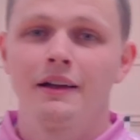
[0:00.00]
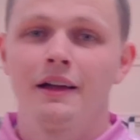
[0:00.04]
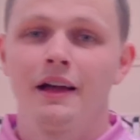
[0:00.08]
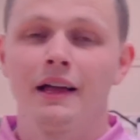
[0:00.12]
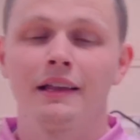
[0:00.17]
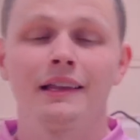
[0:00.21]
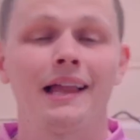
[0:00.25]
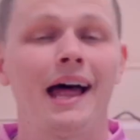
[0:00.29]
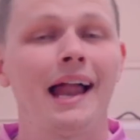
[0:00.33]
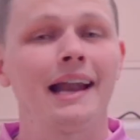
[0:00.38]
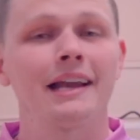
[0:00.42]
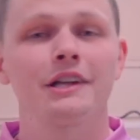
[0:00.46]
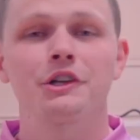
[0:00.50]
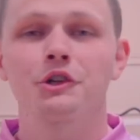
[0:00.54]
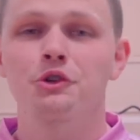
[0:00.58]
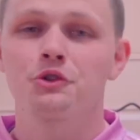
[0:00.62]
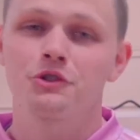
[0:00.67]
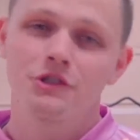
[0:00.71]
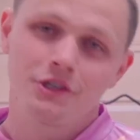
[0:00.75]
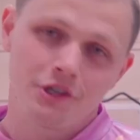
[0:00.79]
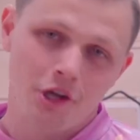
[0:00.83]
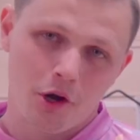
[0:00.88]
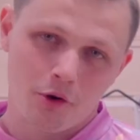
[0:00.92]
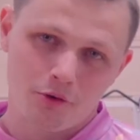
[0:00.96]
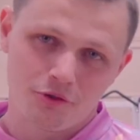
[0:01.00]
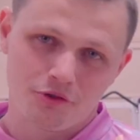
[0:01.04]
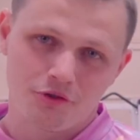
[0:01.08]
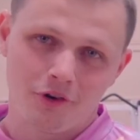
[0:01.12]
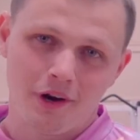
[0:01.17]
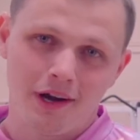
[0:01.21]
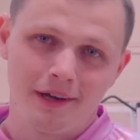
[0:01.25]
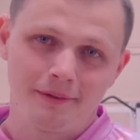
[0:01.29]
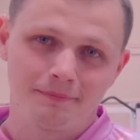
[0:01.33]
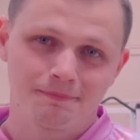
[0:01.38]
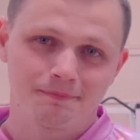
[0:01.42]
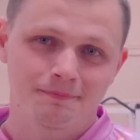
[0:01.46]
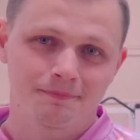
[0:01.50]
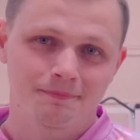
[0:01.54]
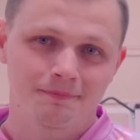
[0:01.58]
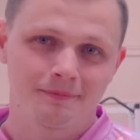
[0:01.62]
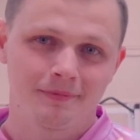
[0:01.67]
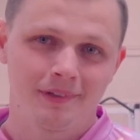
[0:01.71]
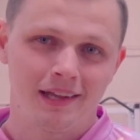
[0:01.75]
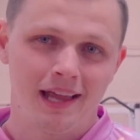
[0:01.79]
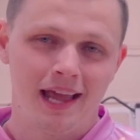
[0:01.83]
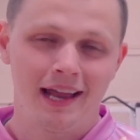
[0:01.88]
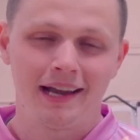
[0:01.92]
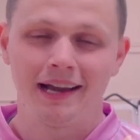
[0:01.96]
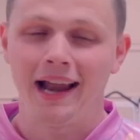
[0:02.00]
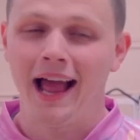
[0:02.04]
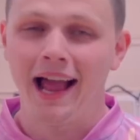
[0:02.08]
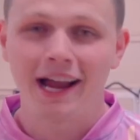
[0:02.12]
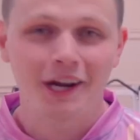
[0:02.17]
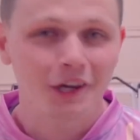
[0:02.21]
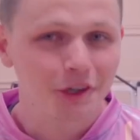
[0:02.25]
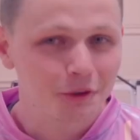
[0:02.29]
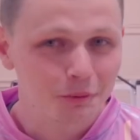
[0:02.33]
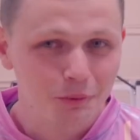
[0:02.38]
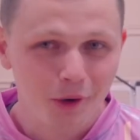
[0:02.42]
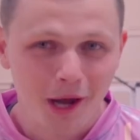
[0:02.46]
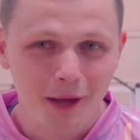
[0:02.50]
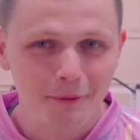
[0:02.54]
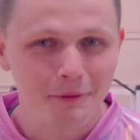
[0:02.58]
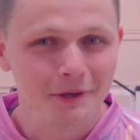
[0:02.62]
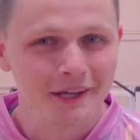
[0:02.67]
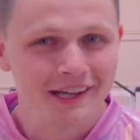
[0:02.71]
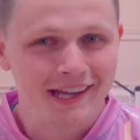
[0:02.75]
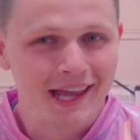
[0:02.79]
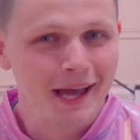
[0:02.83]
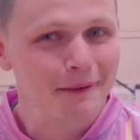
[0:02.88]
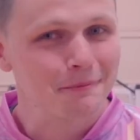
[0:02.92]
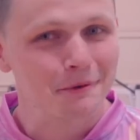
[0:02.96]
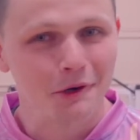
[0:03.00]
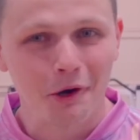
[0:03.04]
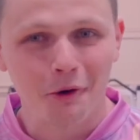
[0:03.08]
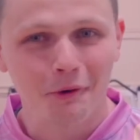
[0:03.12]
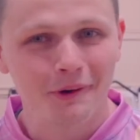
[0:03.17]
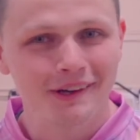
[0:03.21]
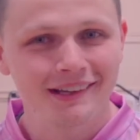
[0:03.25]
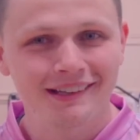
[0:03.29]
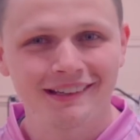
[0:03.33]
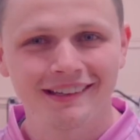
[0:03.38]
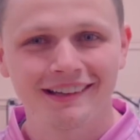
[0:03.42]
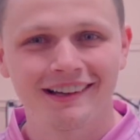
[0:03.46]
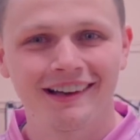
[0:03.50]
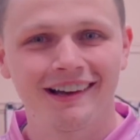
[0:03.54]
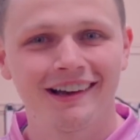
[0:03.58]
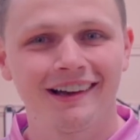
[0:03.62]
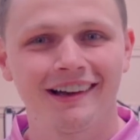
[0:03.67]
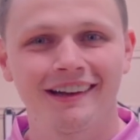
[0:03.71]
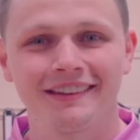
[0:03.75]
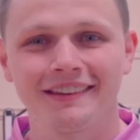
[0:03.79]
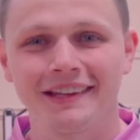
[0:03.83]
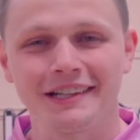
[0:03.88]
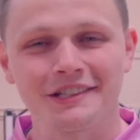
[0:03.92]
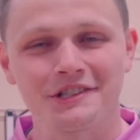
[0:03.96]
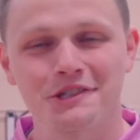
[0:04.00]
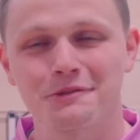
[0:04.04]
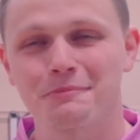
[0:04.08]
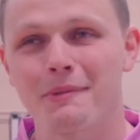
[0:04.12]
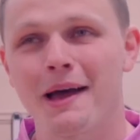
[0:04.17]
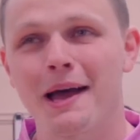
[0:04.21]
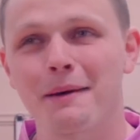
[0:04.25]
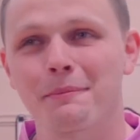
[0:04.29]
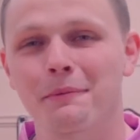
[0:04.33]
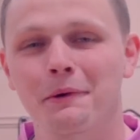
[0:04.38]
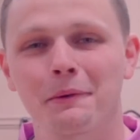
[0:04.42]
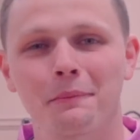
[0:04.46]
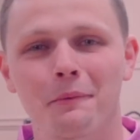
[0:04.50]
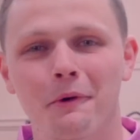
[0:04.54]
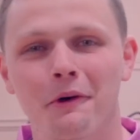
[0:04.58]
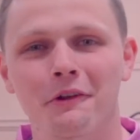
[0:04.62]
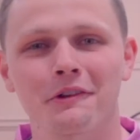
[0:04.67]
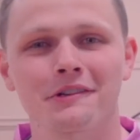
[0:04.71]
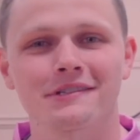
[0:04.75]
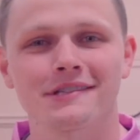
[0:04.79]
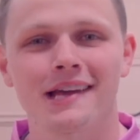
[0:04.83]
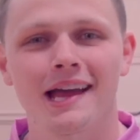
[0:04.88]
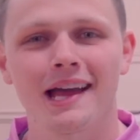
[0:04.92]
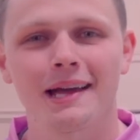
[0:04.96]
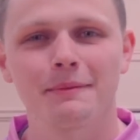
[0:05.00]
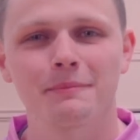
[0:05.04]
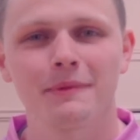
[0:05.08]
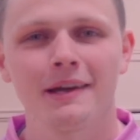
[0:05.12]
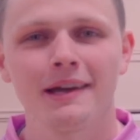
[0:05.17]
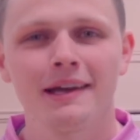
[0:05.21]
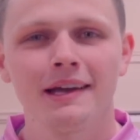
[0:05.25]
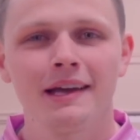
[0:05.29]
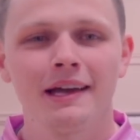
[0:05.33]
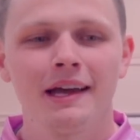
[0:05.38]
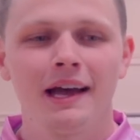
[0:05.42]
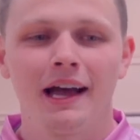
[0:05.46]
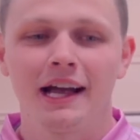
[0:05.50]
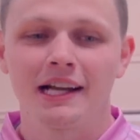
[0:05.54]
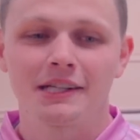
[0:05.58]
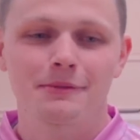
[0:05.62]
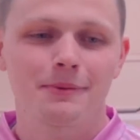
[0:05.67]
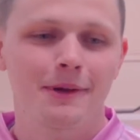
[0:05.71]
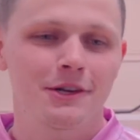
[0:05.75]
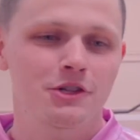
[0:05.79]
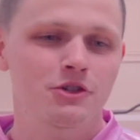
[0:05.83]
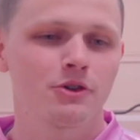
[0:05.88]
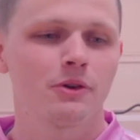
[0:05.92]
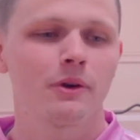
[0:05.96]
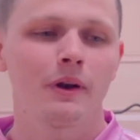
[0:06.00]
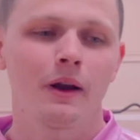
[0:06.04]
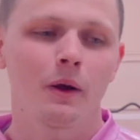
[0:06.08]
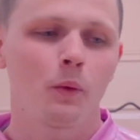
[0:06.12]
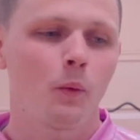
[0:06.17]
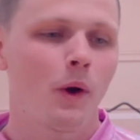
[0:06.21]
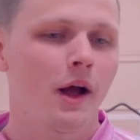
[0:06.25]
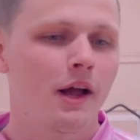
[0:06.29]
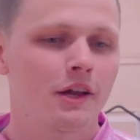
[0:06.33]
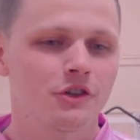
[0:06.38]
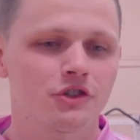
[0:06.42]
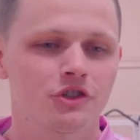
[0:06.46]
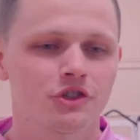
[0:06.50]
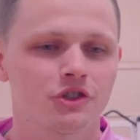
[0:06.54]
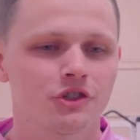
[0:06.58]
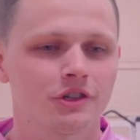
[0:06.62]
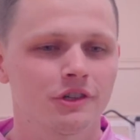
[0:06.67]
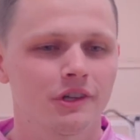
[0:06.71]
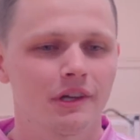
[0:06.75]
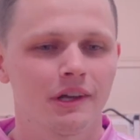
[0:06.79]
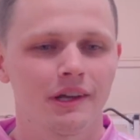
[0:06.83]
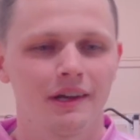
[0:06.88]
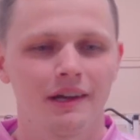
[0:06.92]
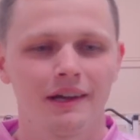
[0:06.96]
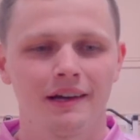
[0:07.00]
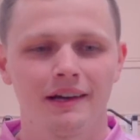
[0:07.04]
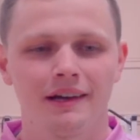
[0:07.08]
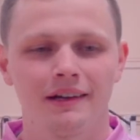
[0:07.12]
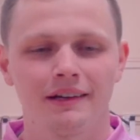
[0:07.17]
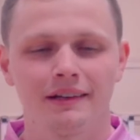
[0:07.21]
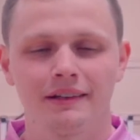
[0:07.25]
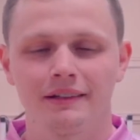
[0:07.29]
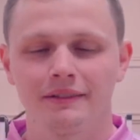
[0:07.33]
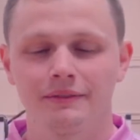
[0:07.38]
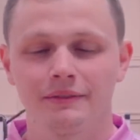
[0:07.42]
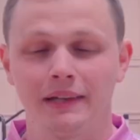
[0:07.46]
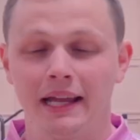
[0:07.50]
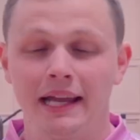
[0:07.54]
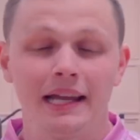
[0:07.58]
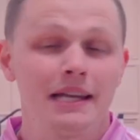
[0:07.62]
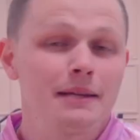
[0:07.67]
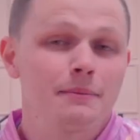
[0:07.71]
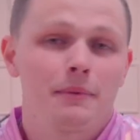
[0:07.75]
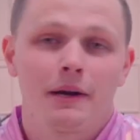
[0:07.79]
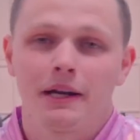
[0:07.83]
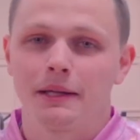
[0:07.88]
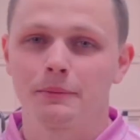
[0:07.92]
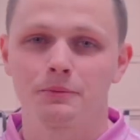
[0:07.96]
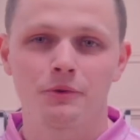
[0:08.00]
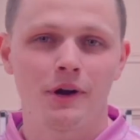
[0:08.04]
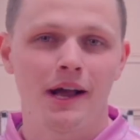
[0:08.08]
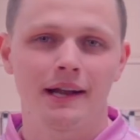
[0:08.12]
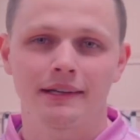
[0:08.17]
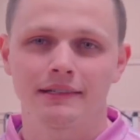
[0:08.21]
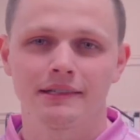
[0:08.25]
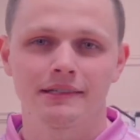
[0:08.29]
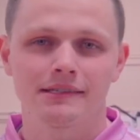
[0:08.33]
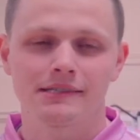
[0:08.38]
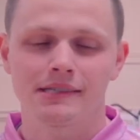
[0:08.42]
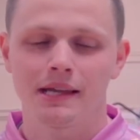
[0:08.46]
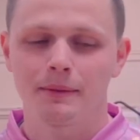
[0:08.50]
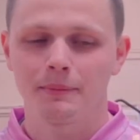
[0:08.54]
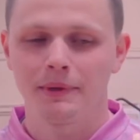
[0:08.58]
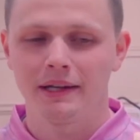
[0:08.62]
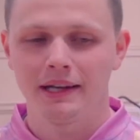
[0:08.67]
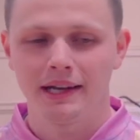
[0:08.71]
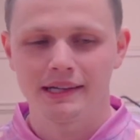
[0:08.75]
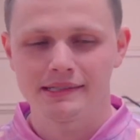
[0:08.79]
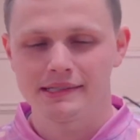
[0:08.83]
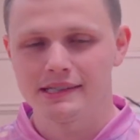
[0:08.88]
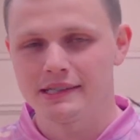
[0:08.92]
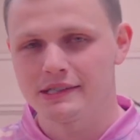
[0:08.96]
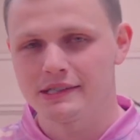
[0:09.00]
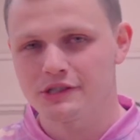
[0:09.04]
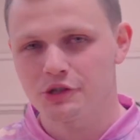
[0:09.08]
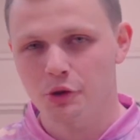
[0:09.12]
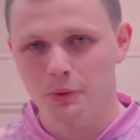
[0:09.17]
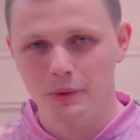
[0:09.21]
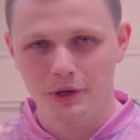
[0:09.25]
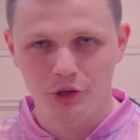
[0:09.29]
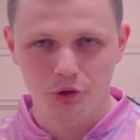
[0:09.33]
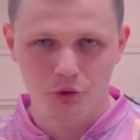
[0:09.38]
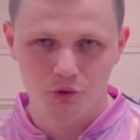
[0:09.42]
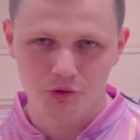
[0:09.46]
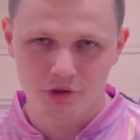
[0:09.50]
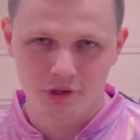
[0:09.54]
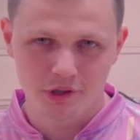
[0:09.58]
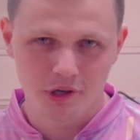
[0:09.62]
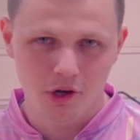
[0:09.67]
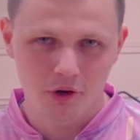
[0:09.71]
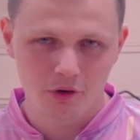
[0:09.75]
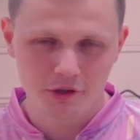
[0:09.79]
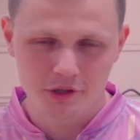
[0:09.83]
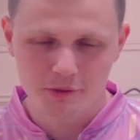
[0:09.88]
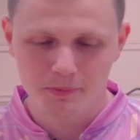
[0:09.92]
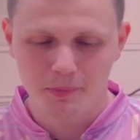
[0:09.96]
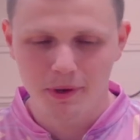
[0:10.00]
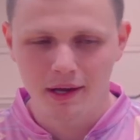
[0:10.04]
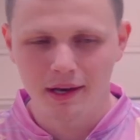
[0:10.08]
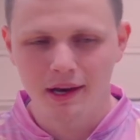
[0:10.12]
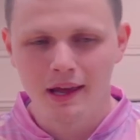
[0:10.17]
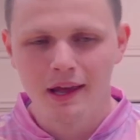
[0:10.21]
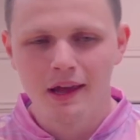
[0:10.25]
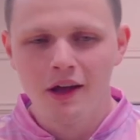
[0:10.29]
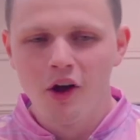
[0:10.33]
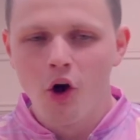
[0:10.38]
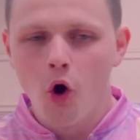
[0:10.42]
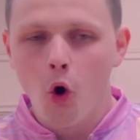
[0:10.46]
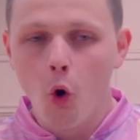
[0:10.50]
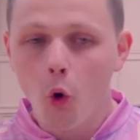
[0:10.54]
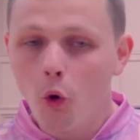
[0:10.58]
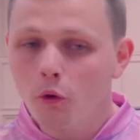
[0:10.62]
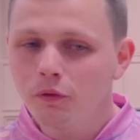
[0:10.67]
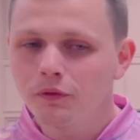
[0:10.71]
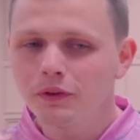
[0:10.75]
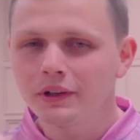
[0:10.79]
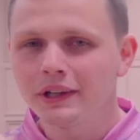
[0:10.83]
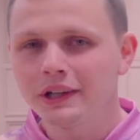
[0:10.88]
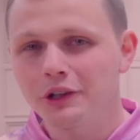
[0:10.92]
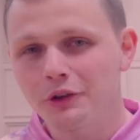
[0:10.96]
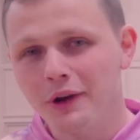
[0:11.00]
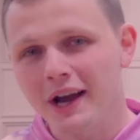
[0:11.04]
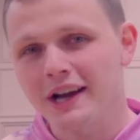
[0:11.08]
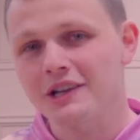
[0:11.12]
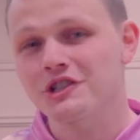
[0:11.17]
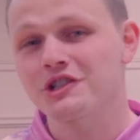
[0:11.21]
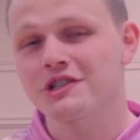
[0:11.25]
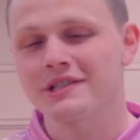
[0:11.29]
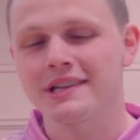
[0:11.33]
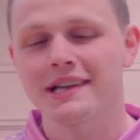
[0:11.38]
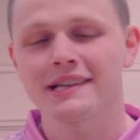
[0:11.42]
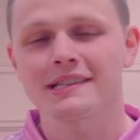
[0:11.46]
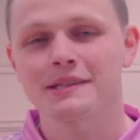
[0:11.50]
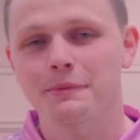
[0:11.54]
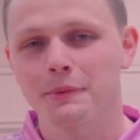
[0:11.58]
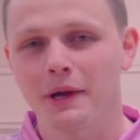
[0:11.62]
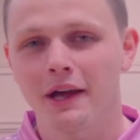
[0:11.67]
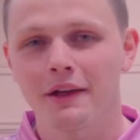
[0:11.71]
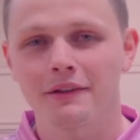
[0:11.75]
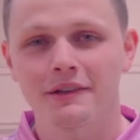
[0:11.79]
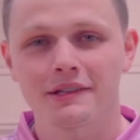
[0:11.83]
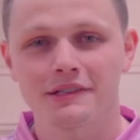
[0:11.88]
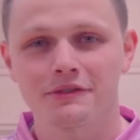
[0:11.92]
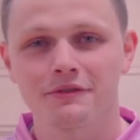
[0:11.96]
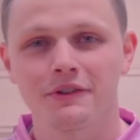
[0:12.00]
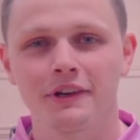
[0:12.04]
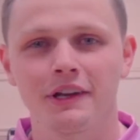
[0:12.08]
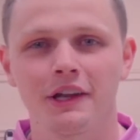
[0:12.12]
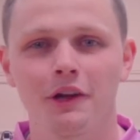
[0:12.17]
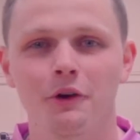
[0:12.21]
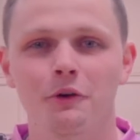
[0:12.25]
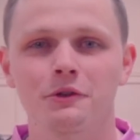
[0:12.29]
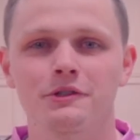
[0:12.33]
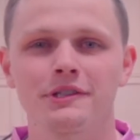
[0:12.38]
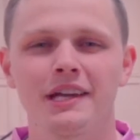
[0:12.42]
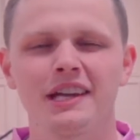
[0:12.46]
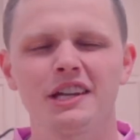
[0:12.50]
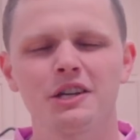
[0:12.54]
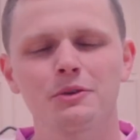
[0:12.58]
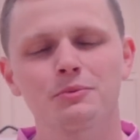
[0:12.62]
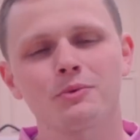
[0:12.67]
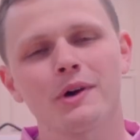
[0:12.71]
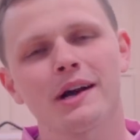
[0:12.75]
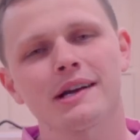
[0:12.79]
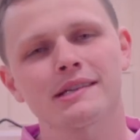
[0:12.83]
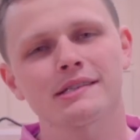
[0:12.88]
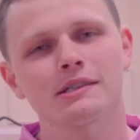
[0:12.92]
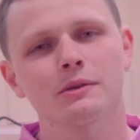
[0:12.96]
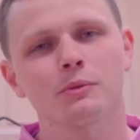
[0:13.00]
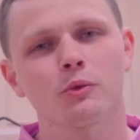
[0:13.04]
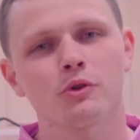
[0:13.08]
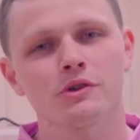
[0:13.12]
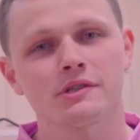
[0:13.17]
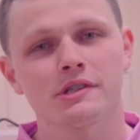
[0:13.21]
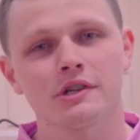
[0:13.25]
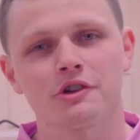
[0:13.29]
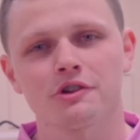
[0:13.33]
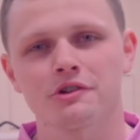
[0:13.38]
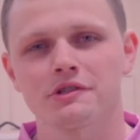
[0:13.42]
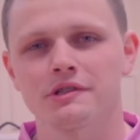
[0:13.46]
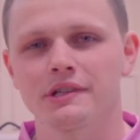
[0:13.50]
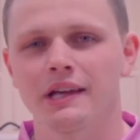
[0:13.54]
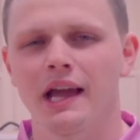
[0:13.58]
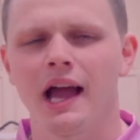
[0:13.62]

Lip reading: A lot of do's and don'ts, right? And I could have probably kept going. They just pop up all the time, especially when I watch anybody practice. I mean, I see so many do's and don'ts, but hopefully you actually take something out of this video. Take your practice a little more seriously.